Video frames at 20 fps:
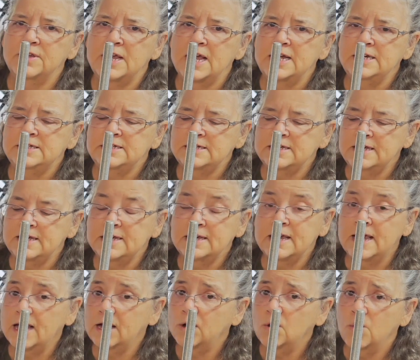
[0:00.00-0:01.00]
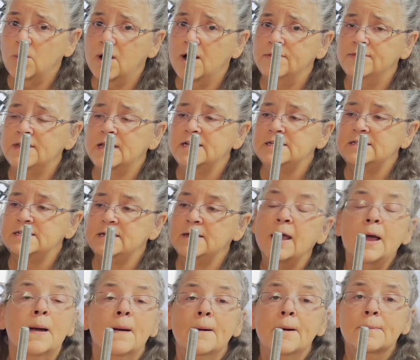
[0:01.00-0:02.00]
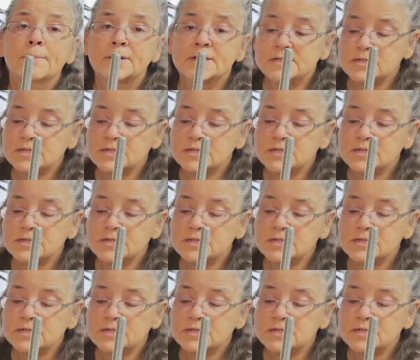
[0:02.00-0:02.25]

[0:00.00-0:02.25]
AT. Can't go on the AT, but it's